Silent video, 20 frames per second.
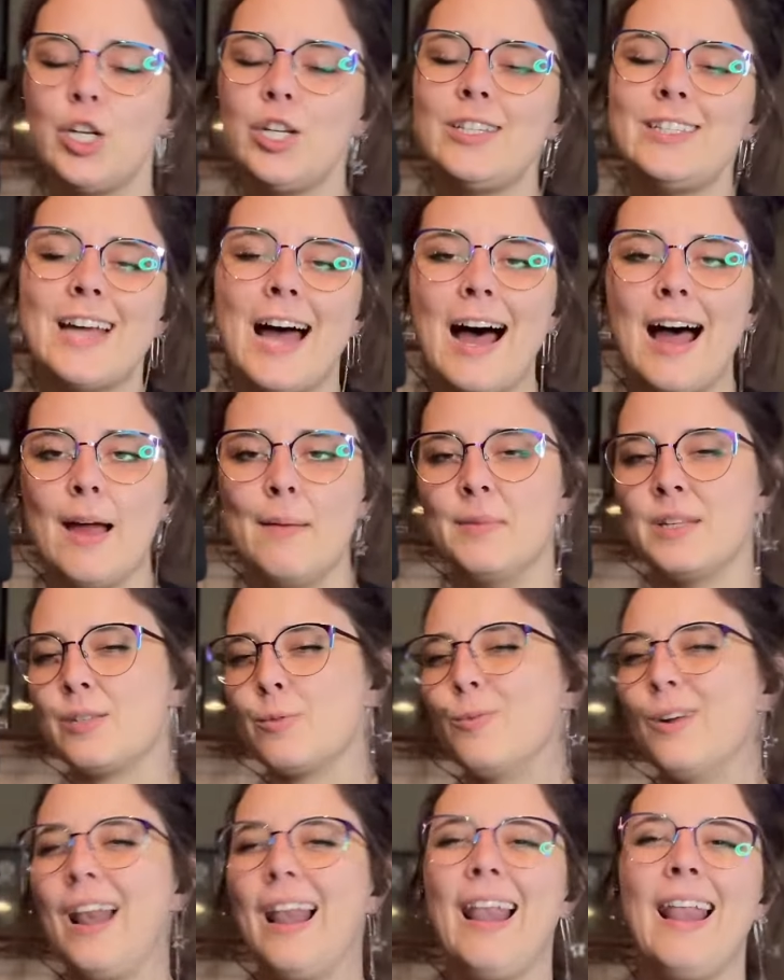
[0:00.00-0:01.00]
a good time,
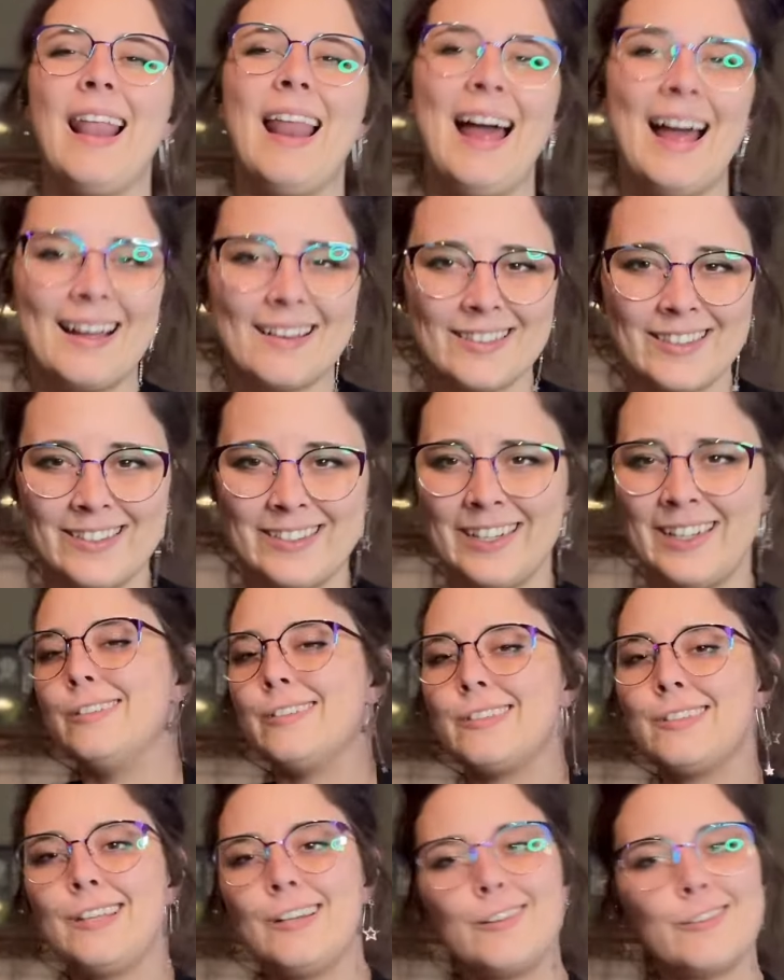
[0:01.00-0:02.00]
it's relaxed.
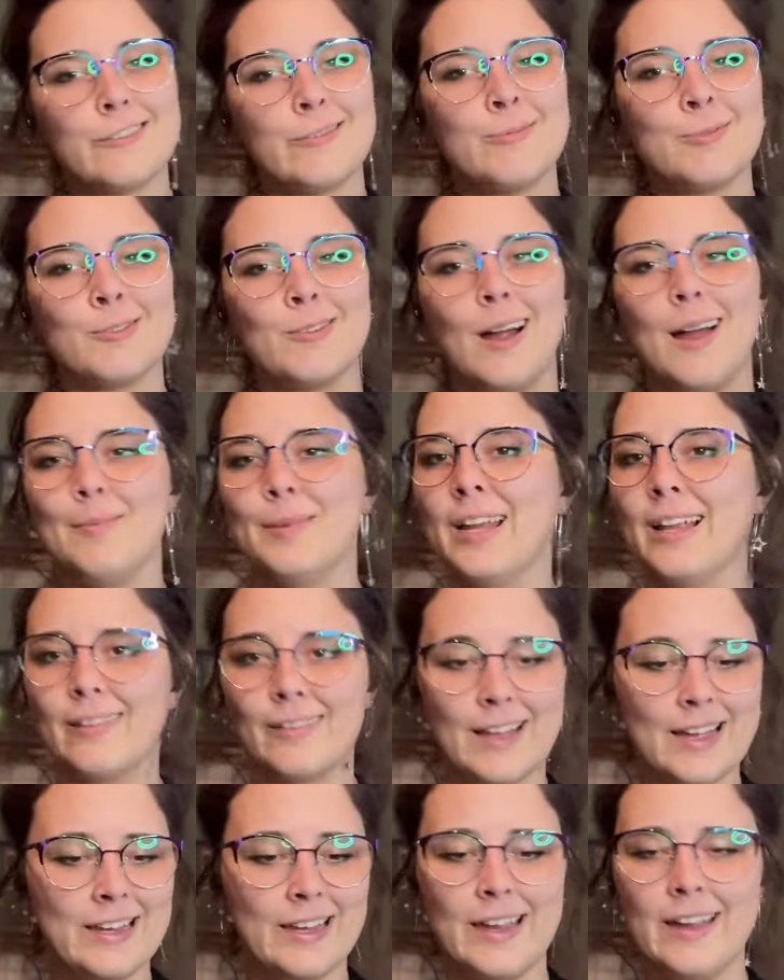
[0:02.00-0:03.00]
Consider
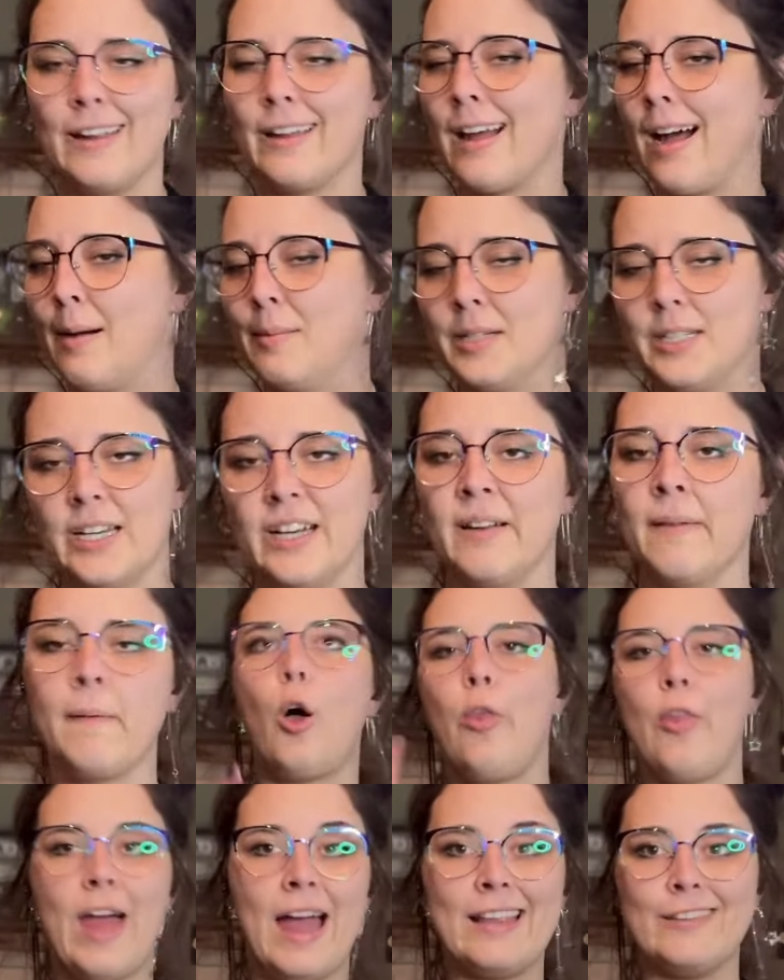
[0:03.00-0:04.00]
subscribing, liking, commenting,
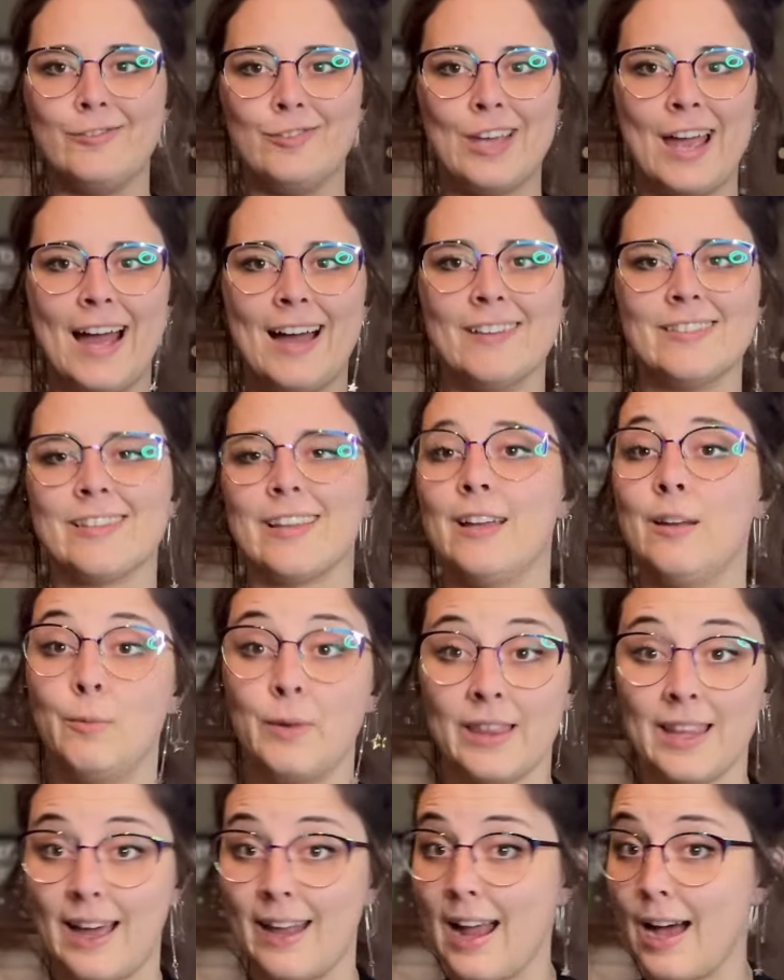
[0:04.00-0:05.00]
all that jazz.
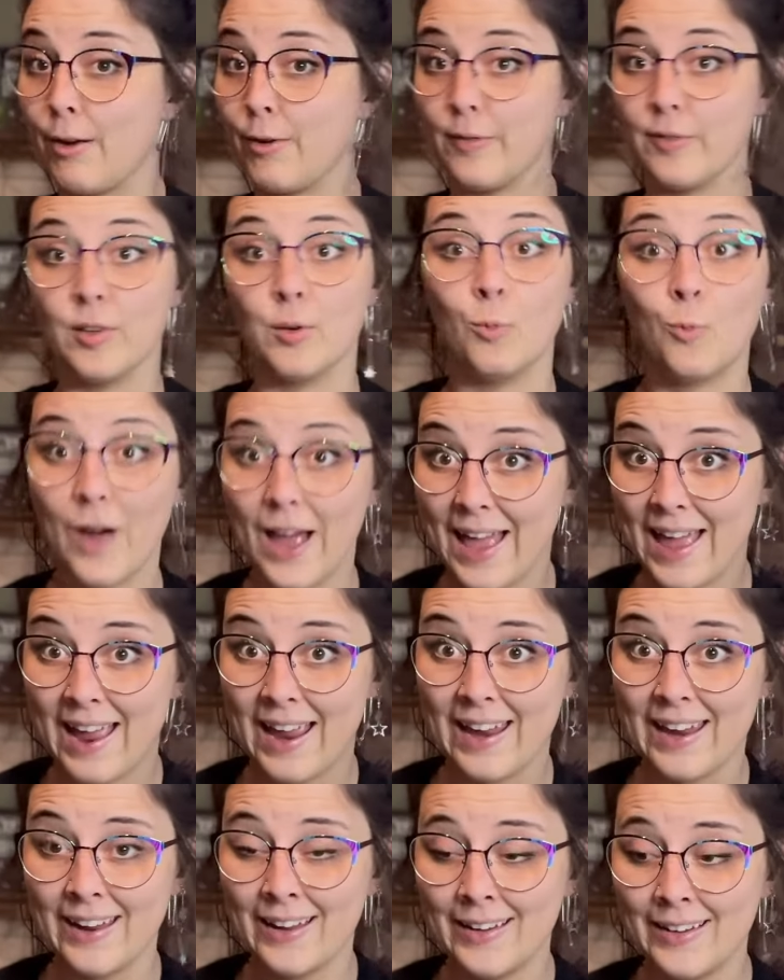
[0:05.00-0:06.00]
And with that out of the
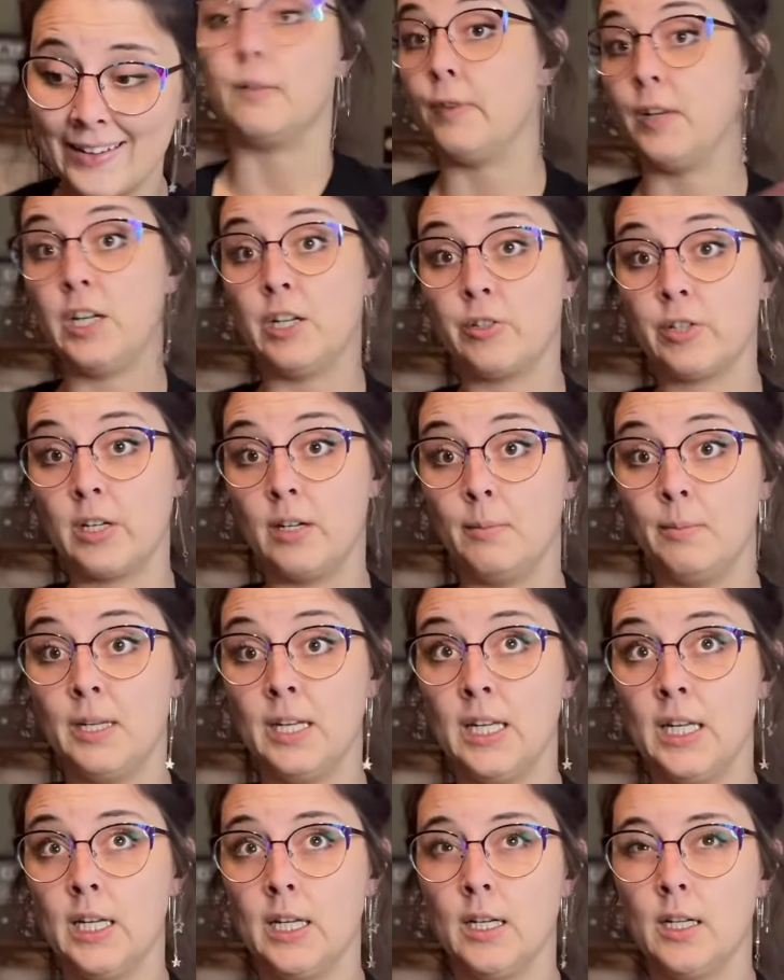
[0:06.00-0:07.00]
way, this video is gonna
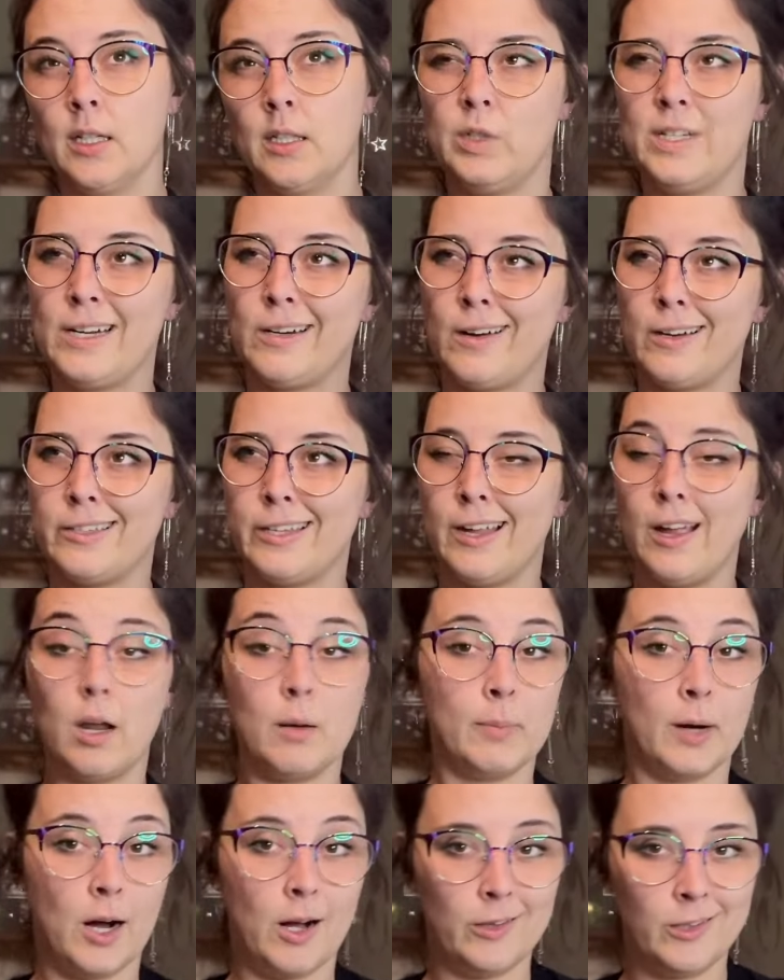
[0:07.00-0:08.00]
be, dare I say,
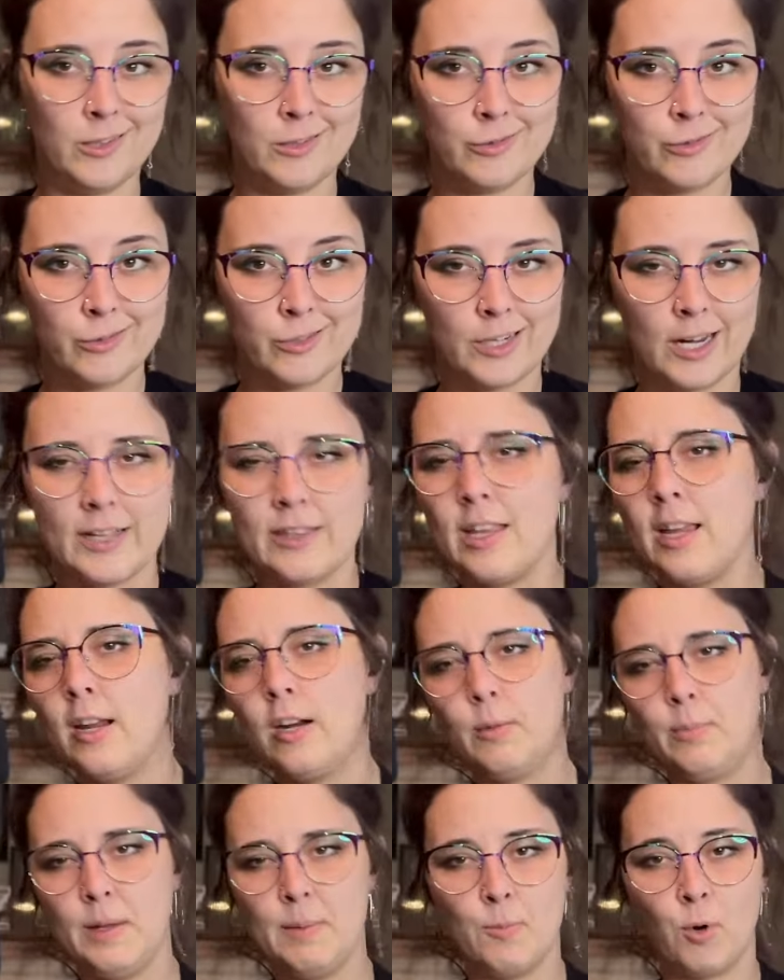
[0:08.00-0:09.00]
unpolished. I
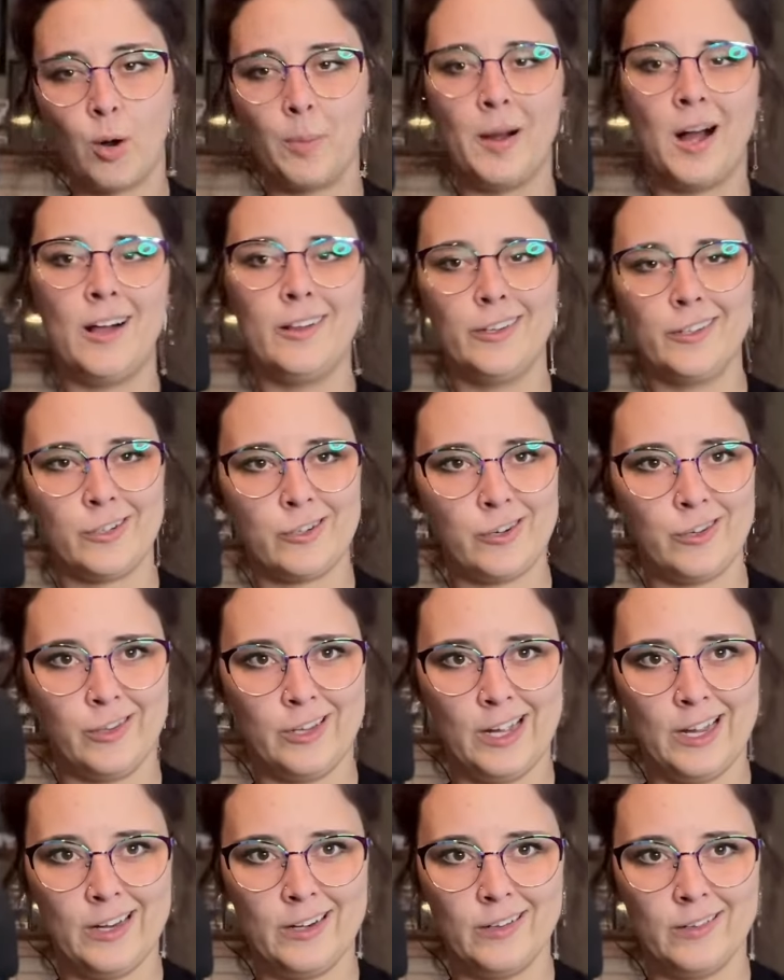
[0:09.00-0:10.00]
think it'll be more
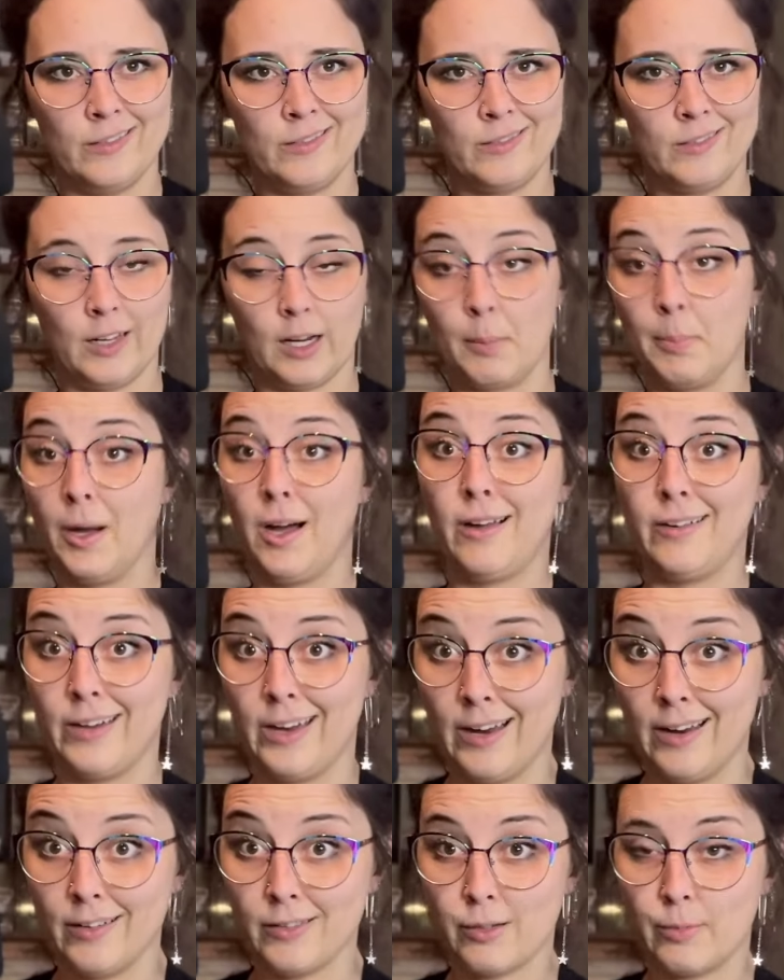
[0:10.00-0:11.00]
polished than like a
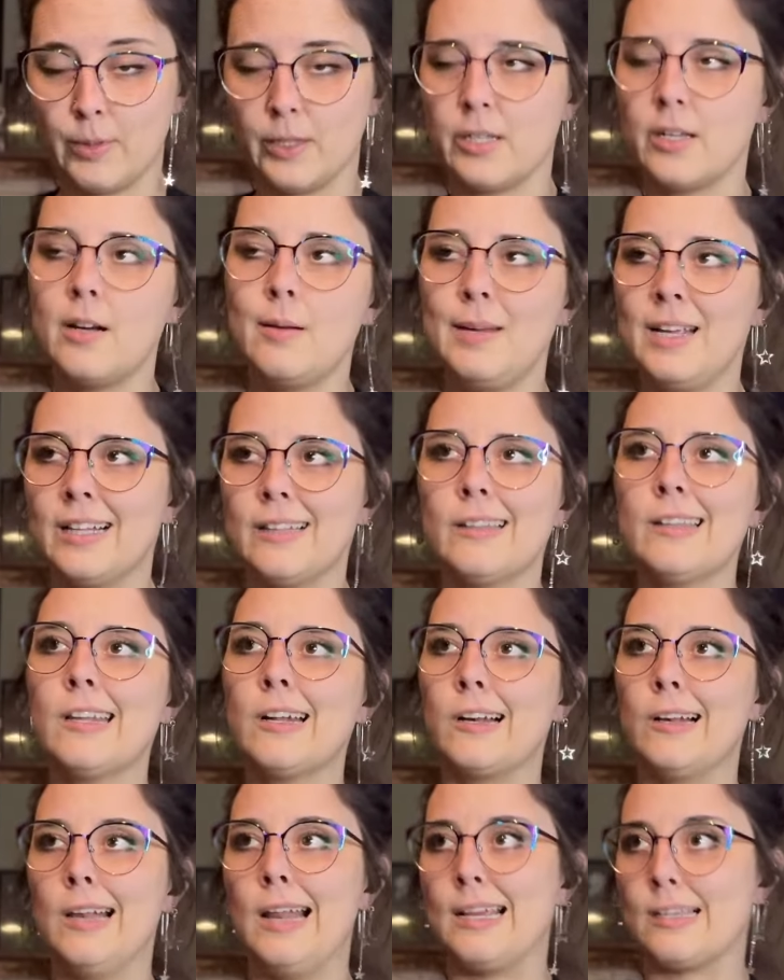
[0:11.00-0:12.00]
podcast, but it's gonna be a
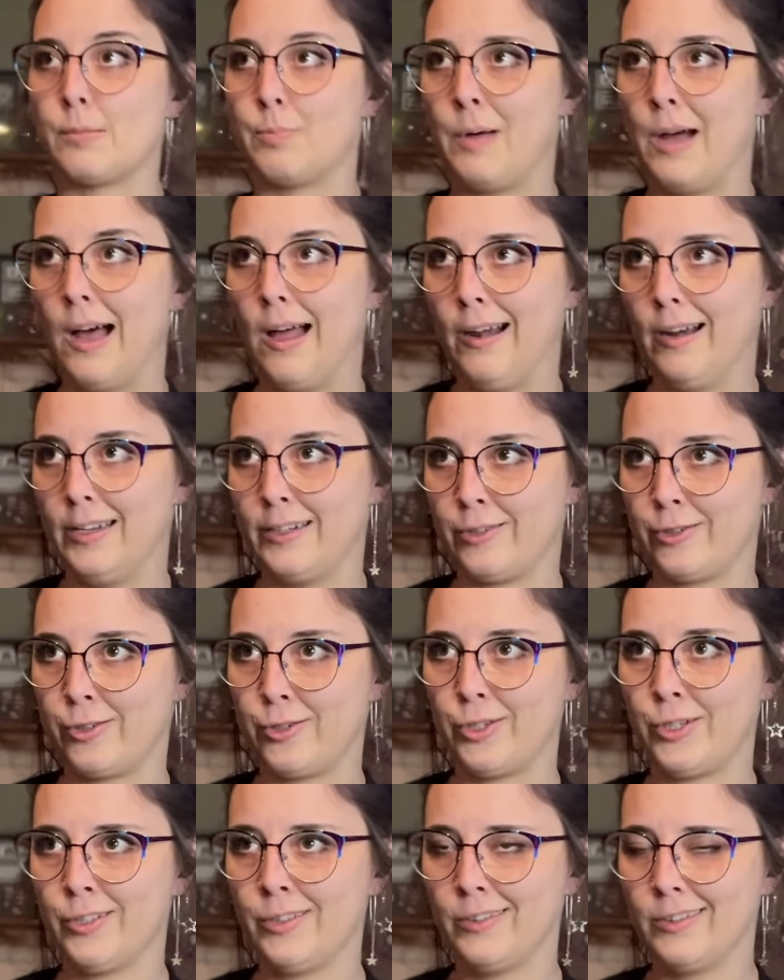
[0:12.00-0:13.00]
little less
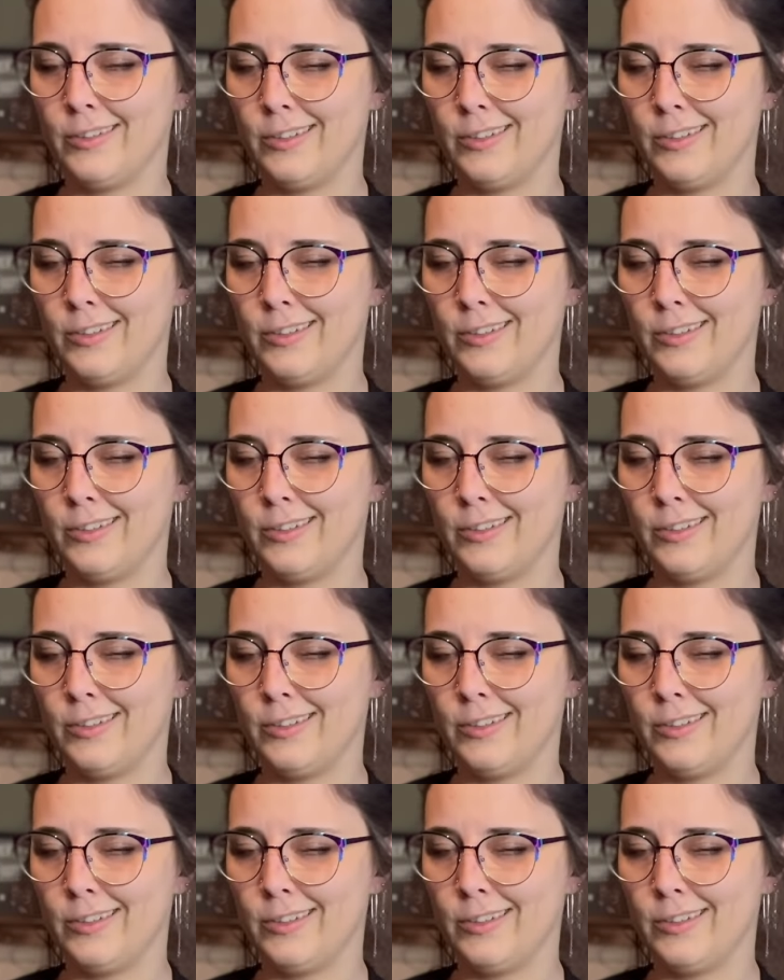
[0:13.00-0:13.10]
polished